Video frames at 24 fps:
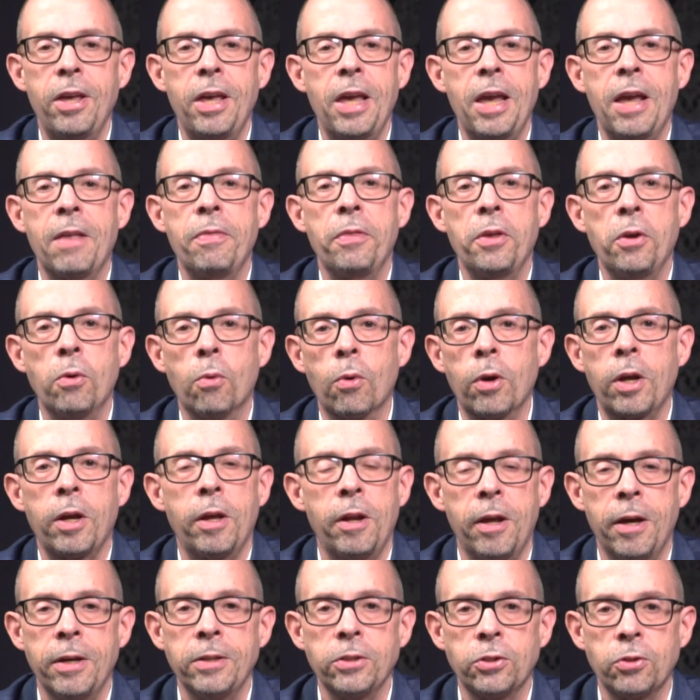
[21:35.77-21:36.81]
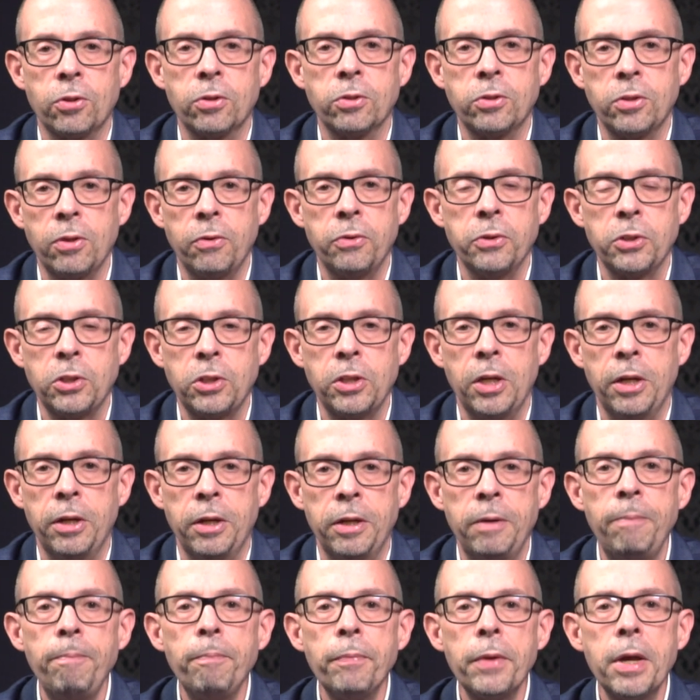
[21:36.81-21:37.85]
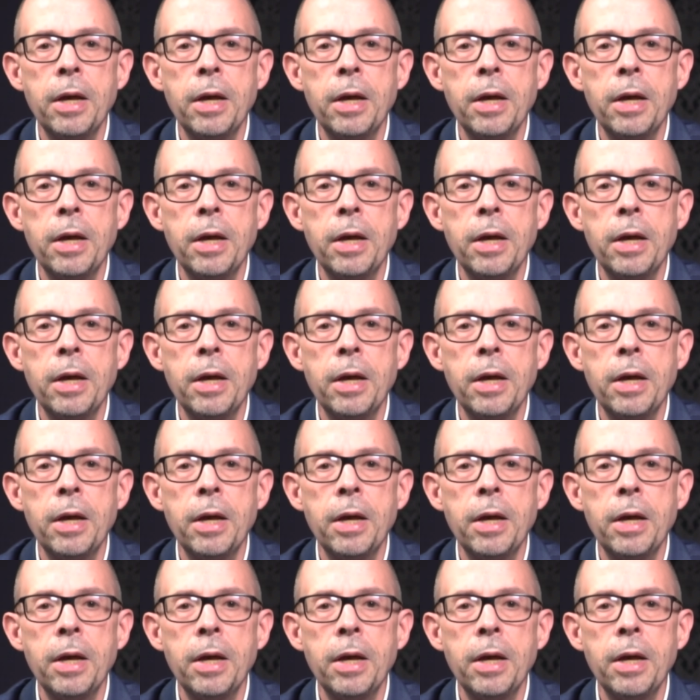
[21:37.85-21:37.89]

and the organizers of the synod,